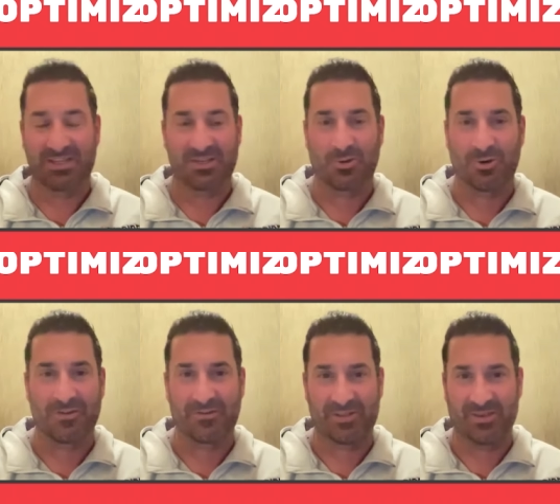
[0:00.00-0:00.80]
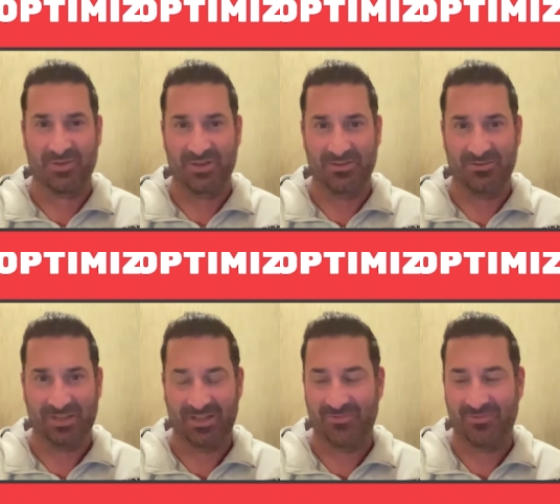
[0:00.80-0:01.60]
core of everything we do,
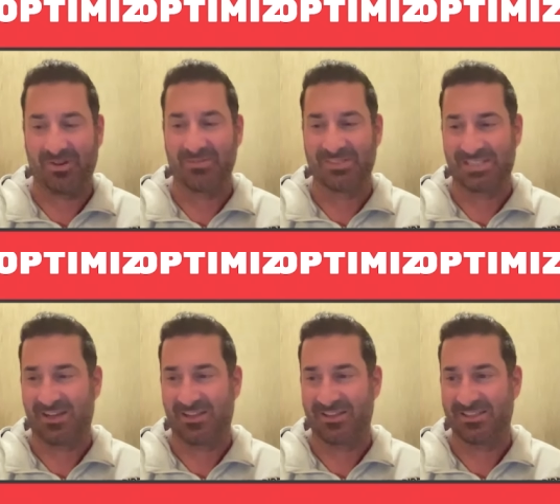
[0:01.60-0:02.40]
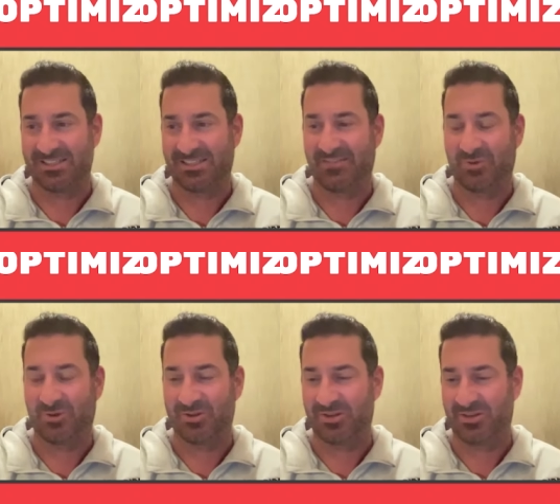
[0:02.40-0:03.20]
and we probably say authenticity even more
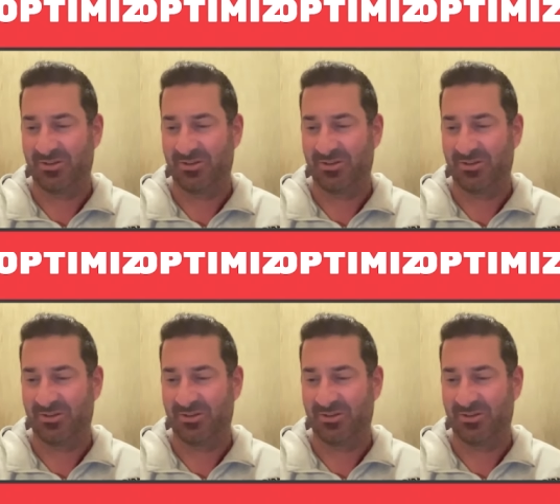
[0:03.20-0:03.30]
than you do,